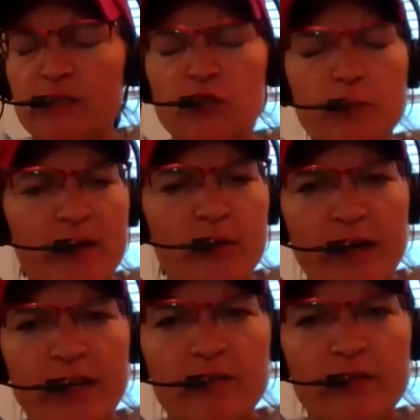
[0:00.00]
men
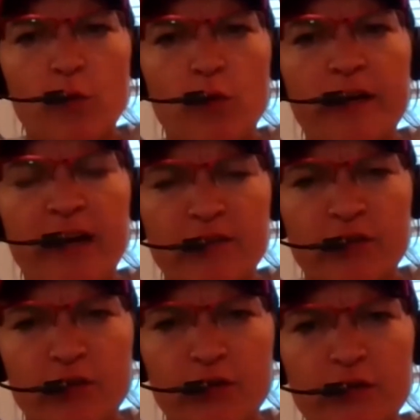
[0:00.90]
running for
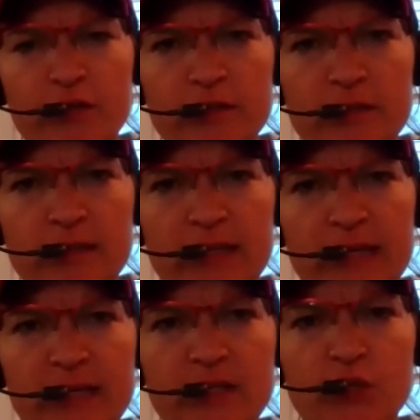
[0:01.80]
governor
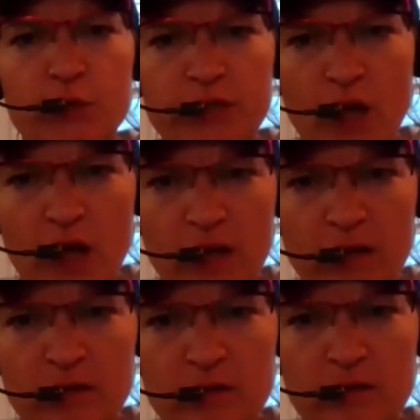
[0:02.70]
in Utah,
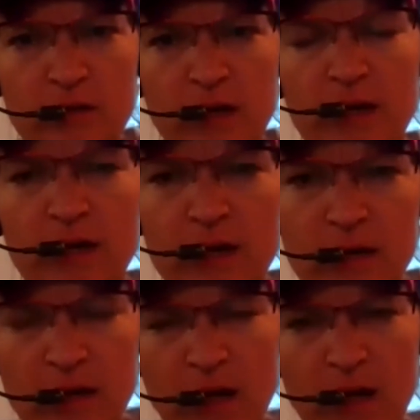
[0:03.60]

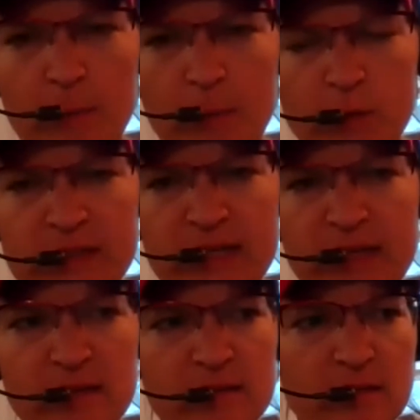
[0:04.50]

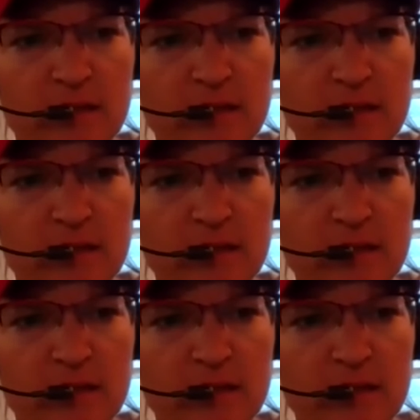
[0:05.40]
opposing